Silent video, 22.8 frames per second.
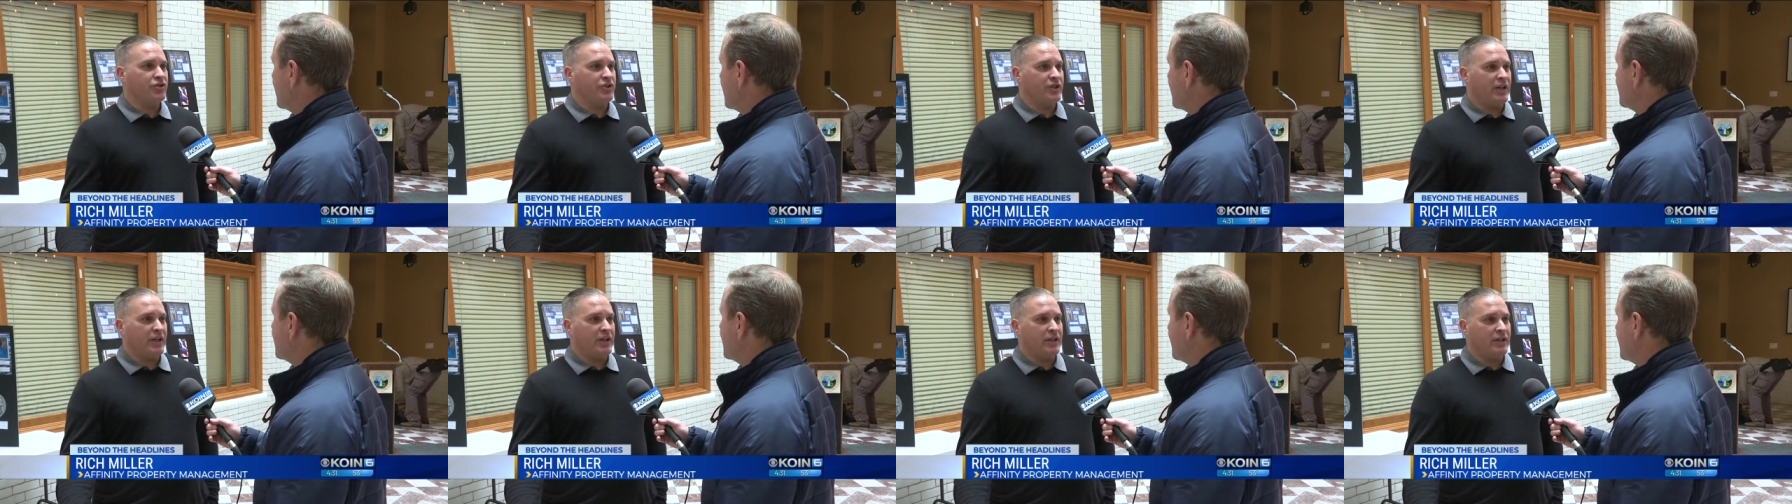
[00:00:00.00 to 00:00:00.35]

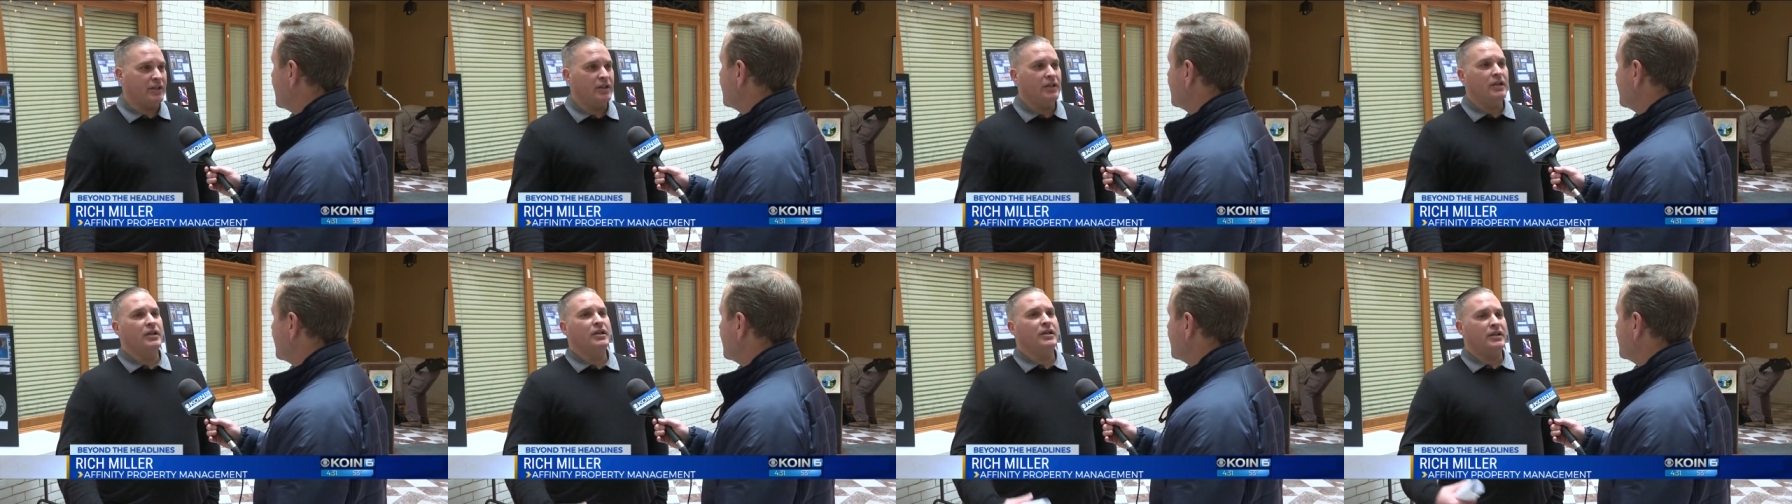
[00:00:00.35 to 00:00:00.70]
will say,
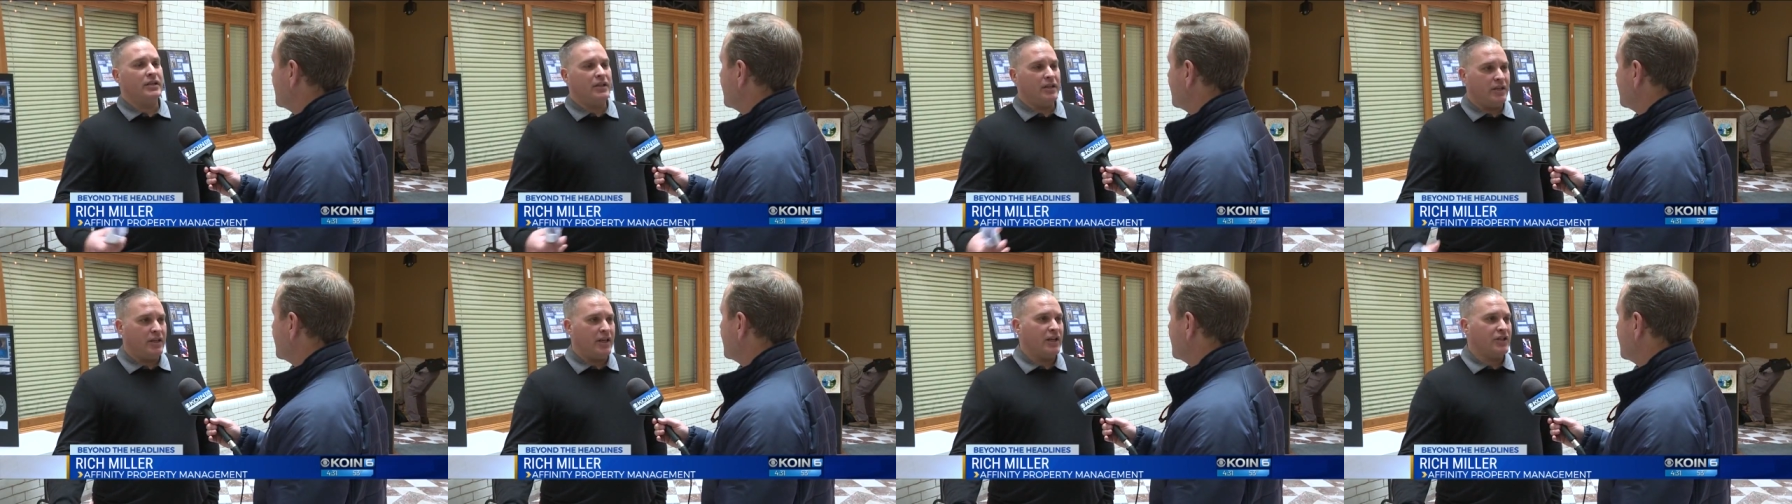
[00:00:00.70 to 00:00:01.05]

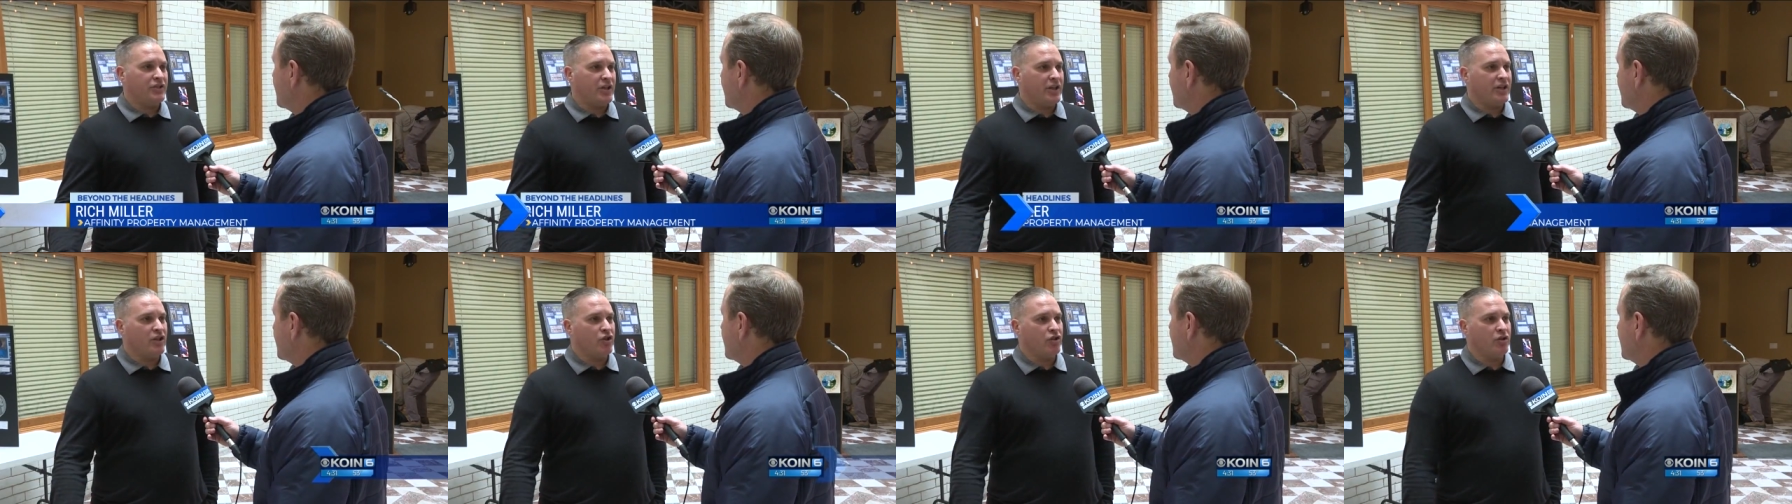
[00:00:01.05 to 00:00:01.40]

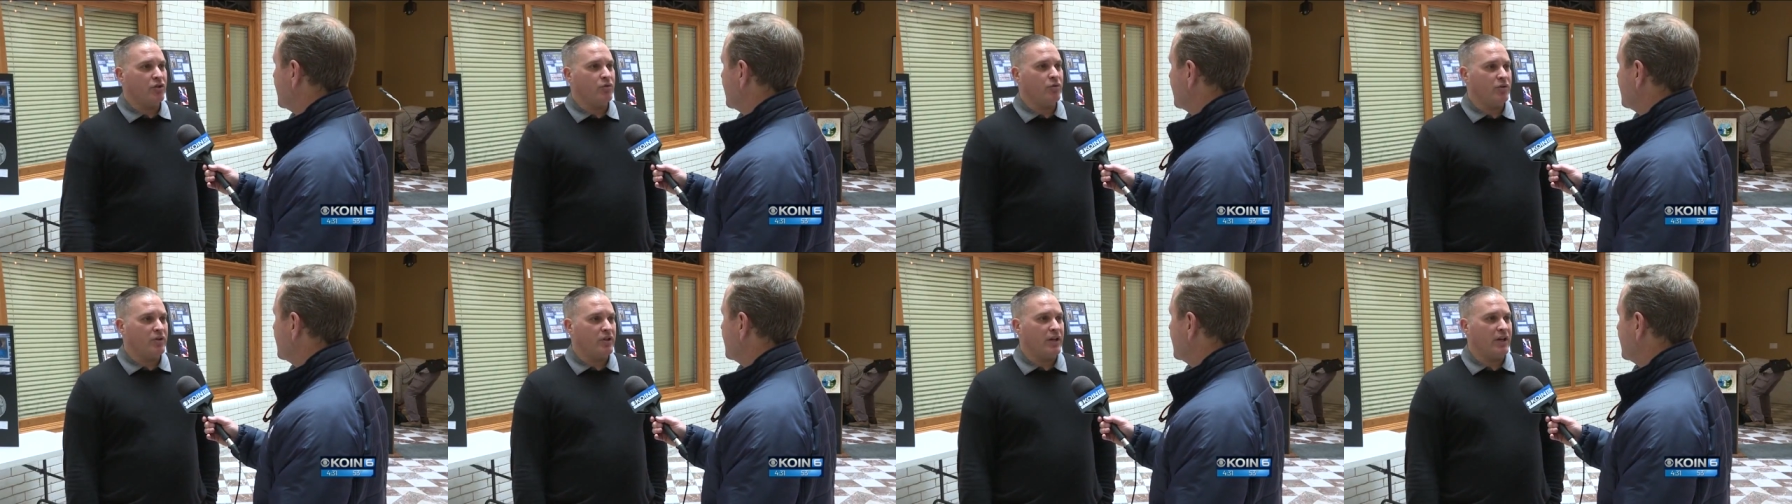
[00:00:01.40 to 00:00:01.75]
yes, I
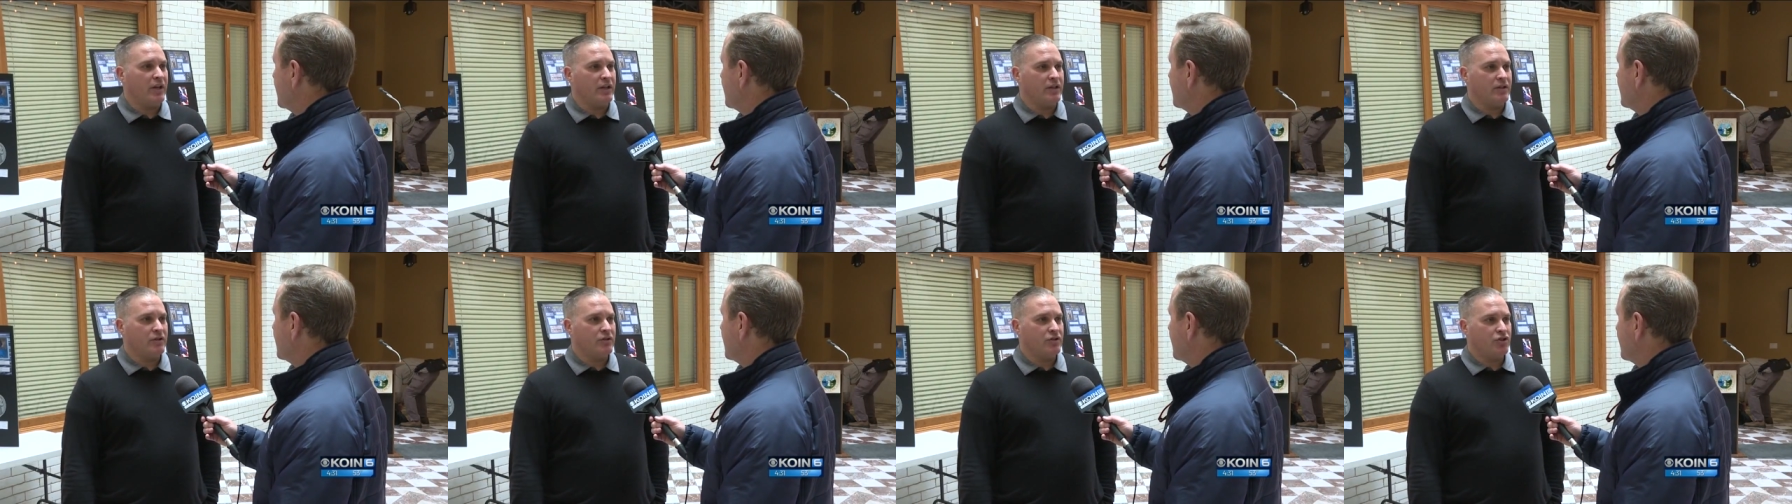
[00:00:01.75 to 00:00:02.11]
agree with
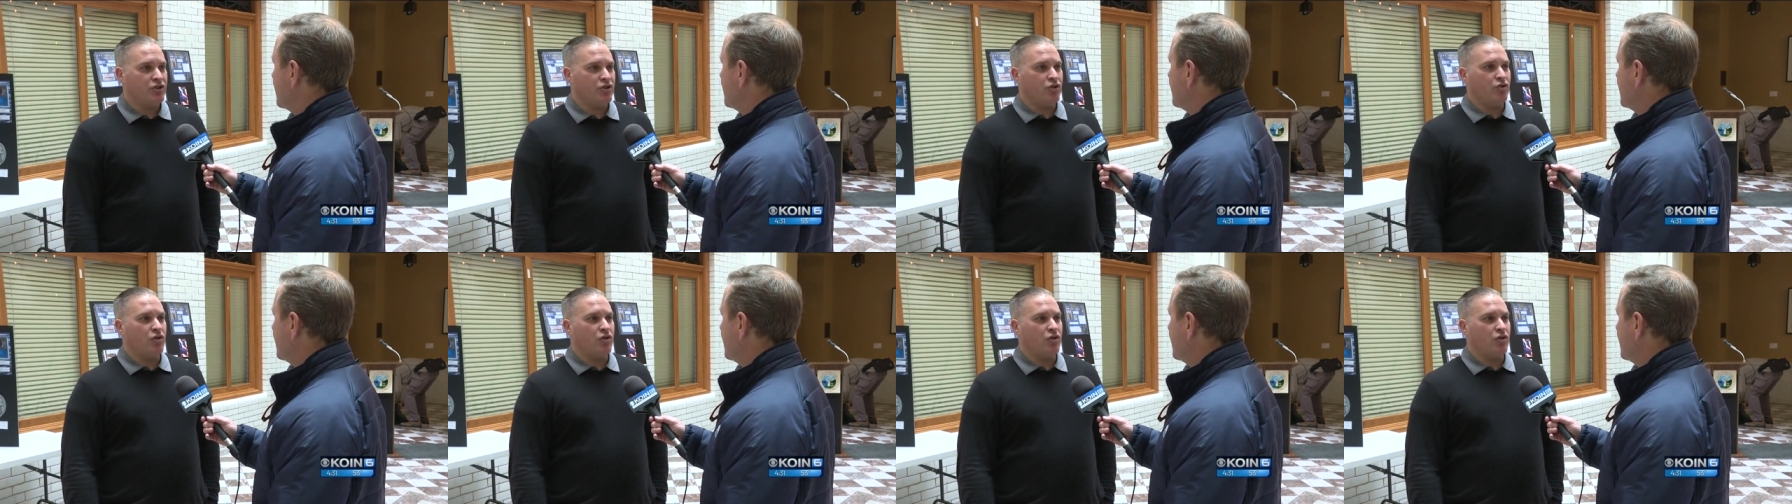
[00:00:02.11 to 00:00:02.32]
that.